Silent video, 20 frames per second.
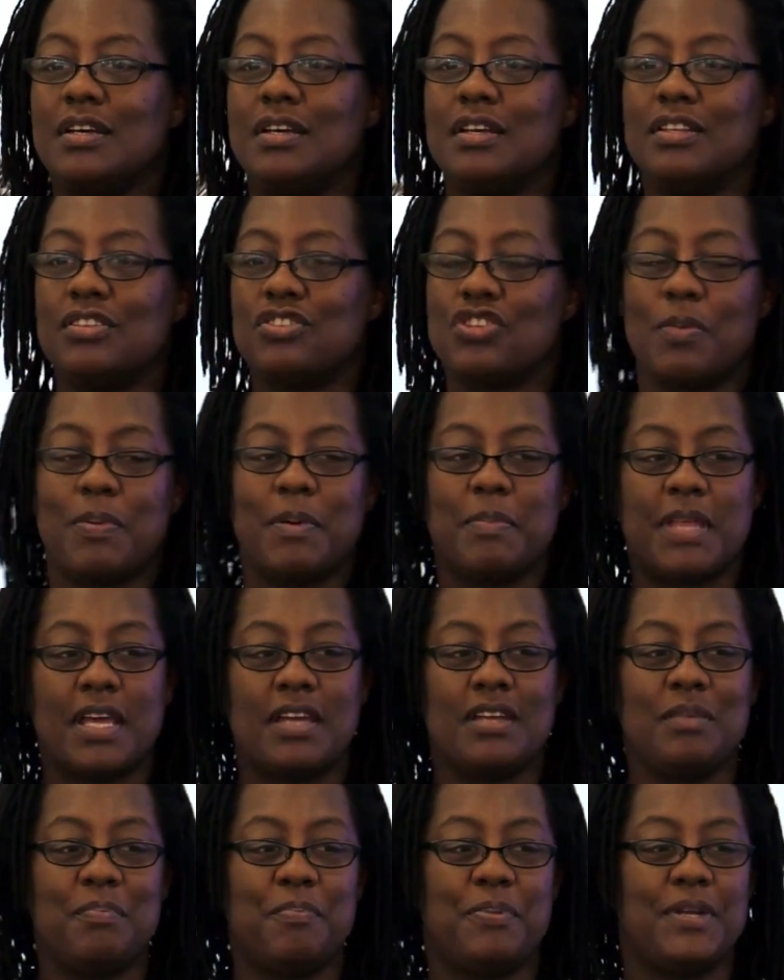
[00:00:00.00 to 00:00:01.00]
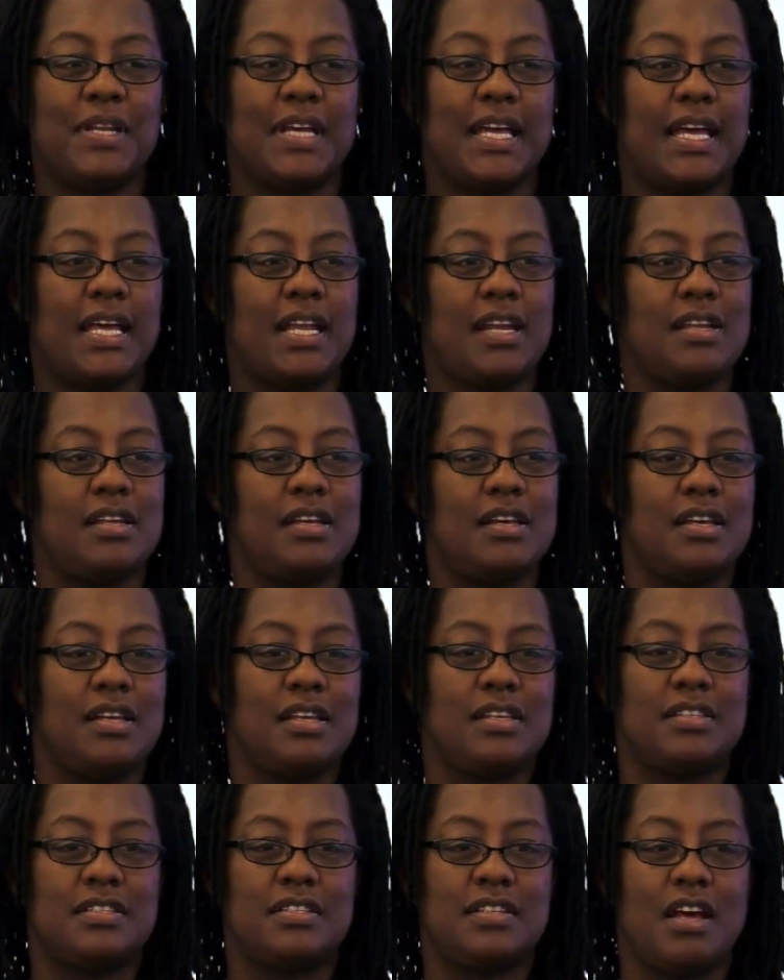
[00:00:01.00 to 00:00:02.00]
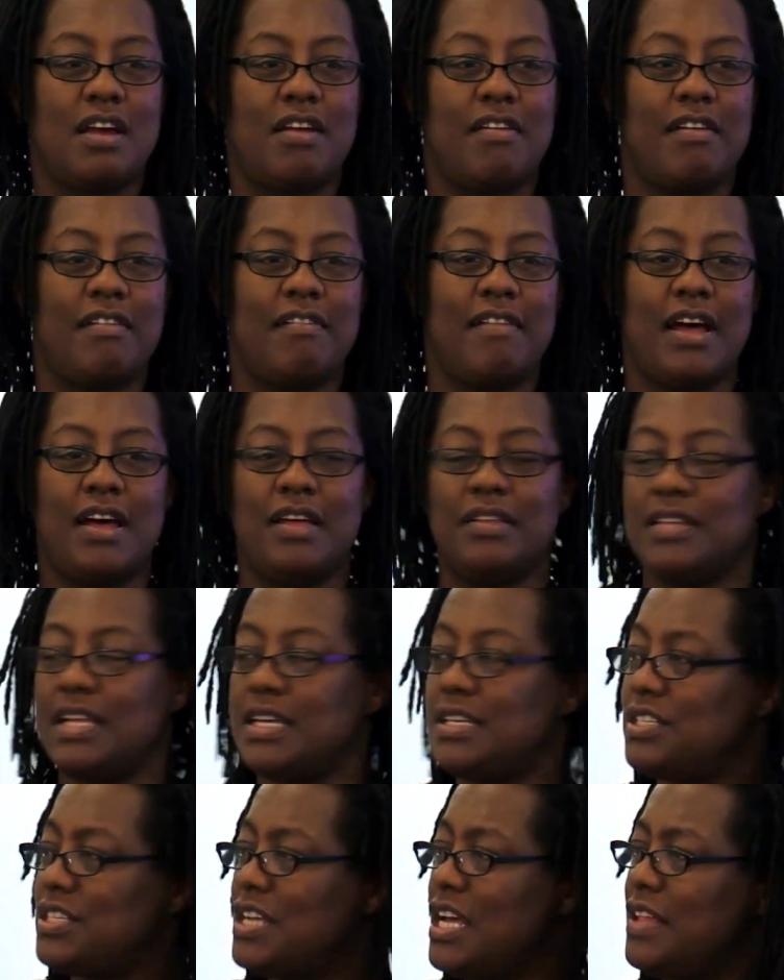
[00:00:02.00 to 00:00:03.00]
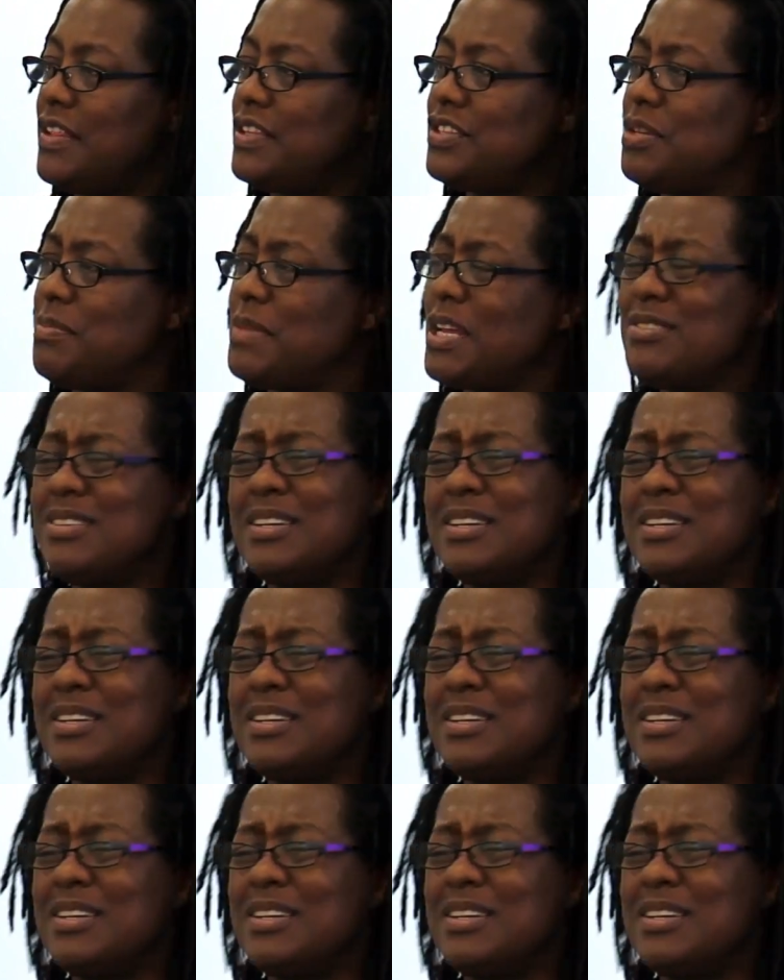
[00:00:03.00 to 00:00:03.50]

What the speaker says: Let's chop up the onion, put it in, stir it around. They share the soup.